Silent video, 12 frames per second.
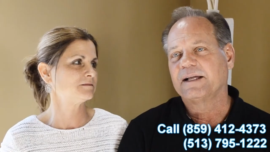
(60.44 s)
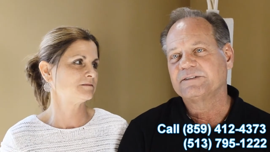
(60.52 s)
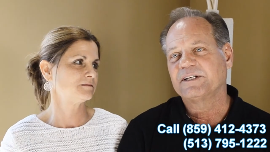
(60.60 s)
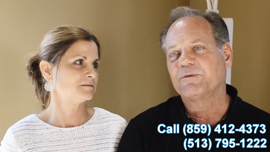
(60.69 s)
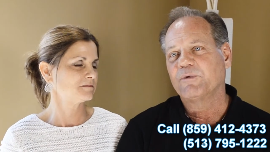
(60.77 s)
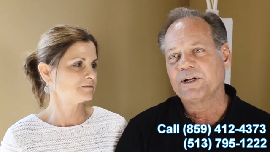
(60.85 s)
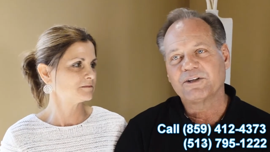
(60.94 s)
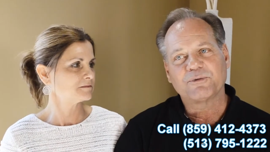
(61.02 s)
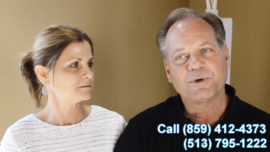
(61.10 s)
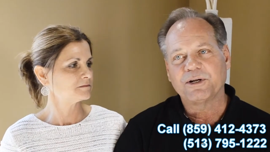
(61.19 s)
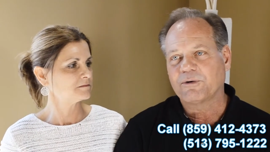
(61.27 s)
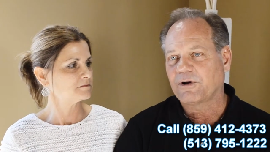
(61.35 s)
Speaker 1: At Zen Windows,
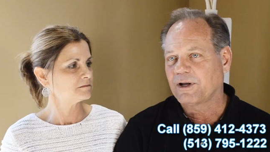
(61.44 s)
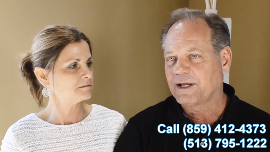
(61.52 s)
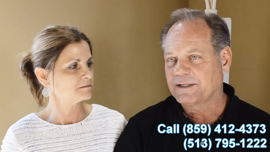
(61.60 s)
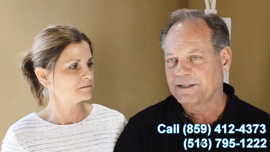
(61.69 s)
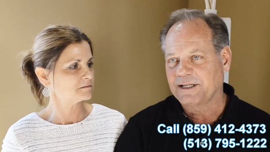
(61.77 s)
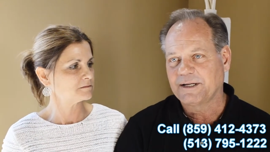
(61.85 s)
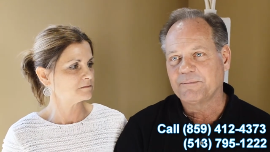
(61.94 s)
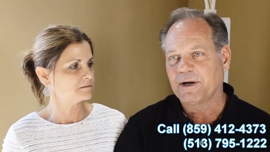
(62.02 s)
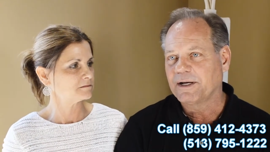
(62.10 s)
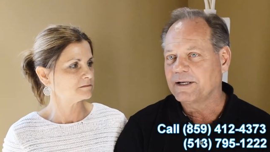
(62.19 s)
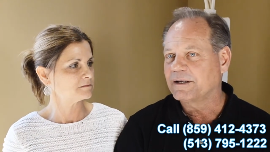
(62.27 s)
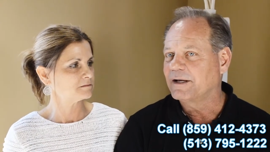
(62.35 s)
we don't collect any
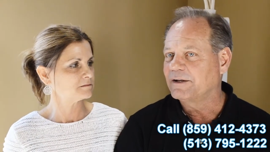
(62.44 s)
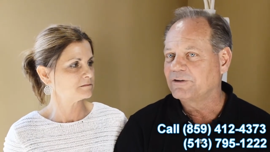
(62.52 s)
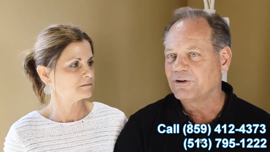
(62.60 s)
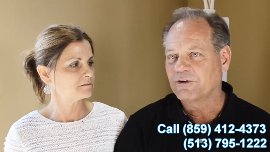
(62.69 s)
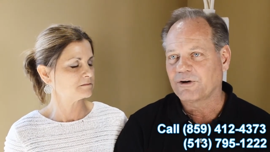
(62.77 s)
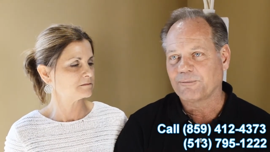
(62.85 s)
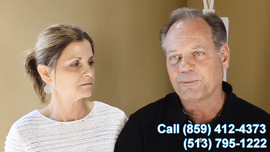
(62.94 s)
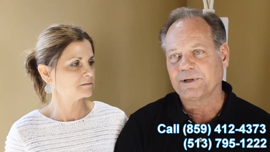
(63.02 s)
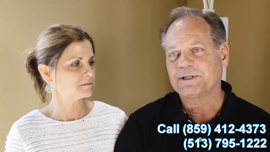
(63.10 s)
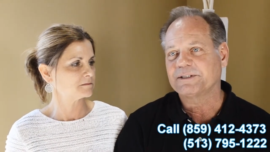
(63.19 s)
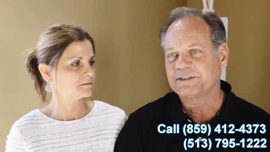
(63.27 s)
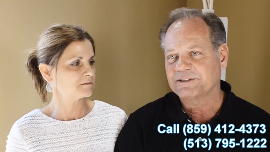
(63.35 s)
money until you're
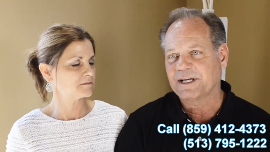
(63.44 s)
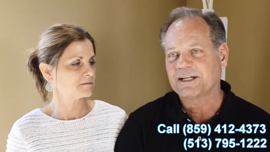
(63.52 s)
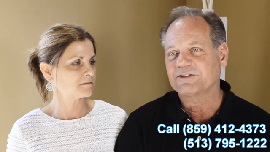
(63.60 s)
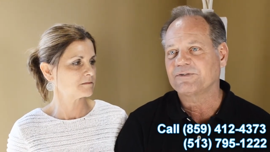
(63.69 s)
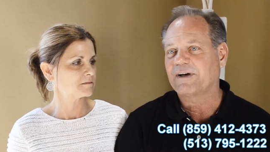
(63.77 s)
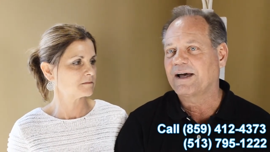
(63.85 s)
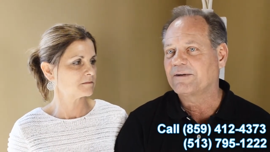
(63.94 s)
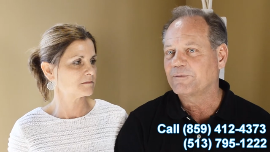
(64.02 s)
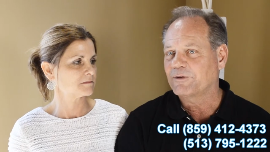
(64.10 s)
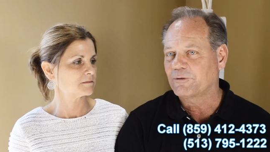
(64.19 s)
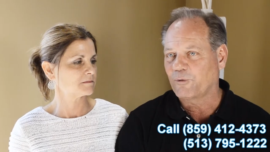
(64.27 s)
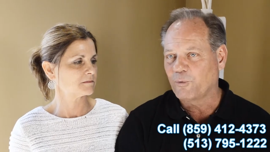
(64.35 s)
completely satisfied
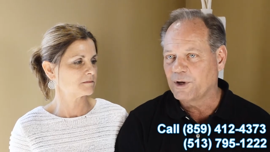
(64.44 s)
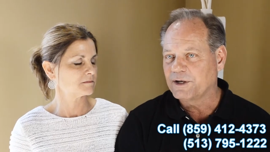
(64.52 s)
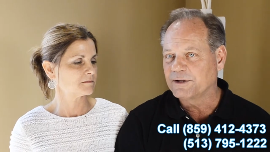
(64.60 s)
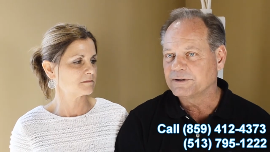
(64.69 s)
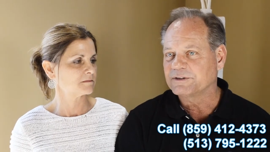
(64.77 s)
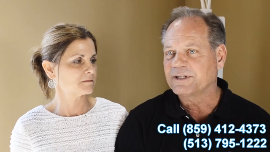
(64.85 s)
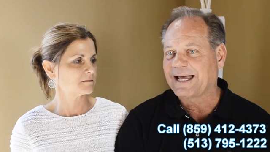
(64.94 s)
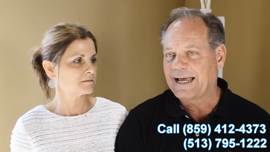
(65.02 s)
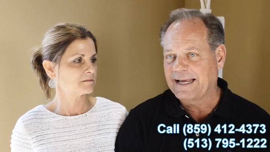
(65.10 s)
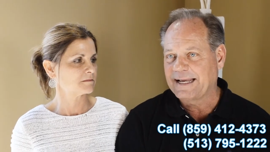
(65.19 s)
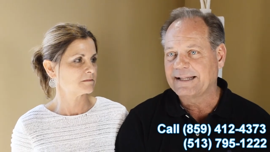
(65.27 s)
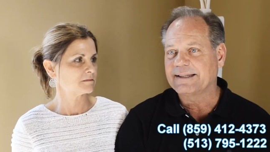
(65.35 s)
with the windows
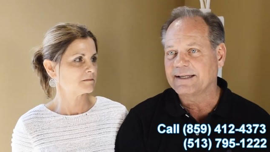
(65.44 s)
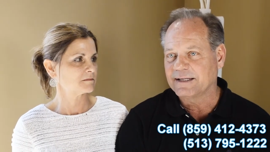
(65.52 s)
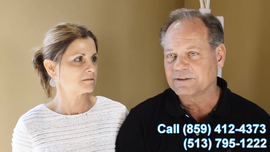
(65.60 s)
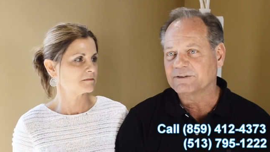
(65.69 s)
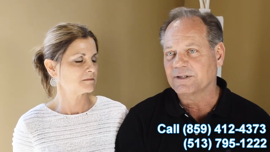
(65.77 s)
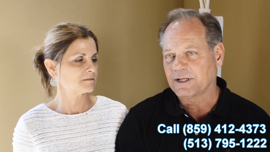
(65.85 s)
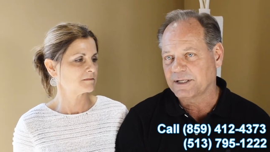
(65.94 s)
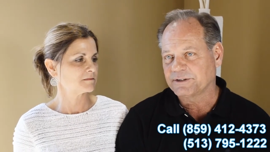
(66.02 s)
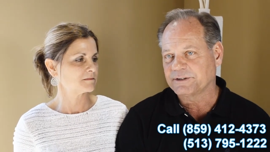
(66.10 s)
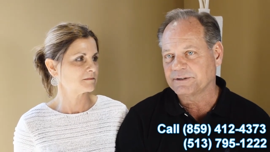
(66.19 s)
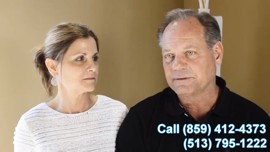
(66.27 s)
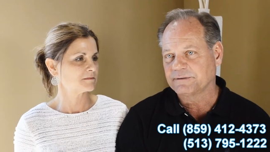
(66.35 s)
and the installation.